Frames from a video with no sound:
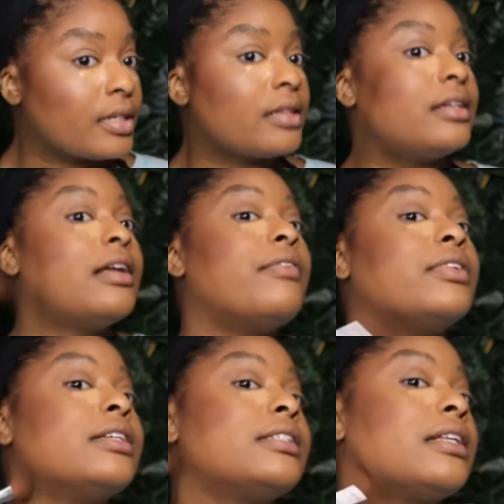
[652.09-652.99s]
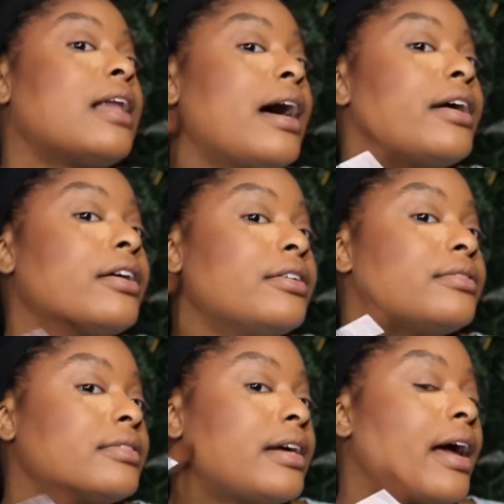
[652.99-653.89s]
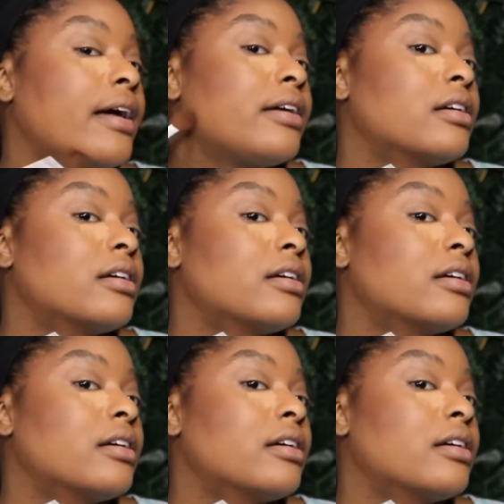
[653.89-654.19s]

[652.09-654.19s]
The devil is a liar, okay?